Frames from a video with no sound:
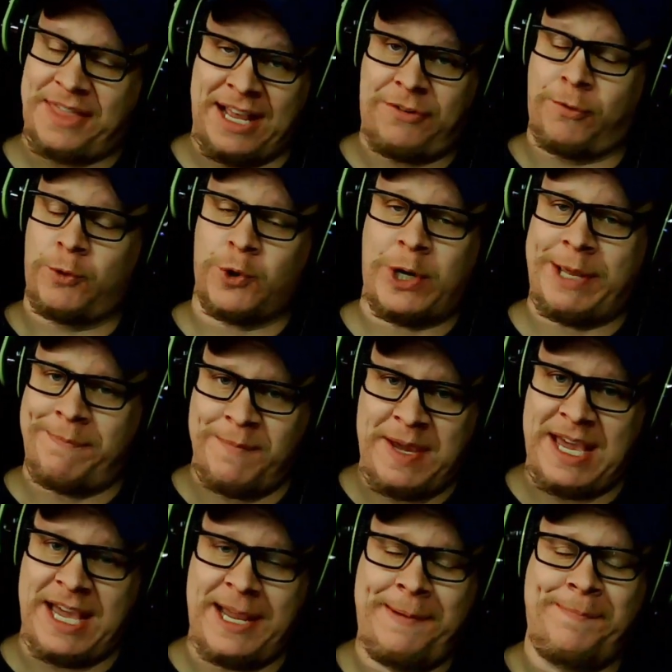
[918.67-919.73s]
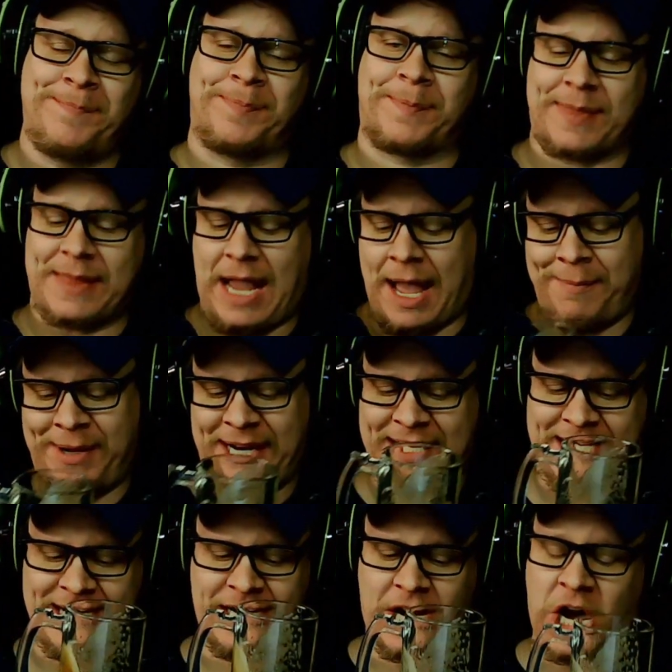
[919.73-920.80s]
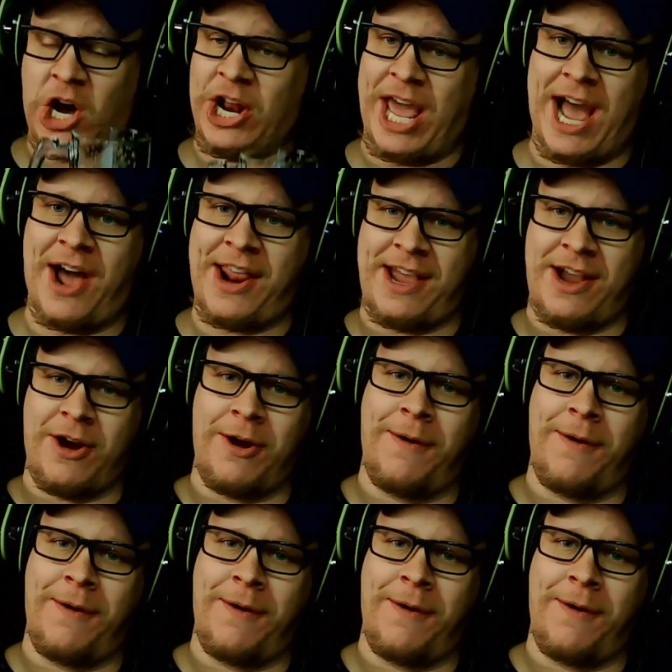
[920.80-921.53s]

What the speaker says: for joining me. I'm going to get on out of here.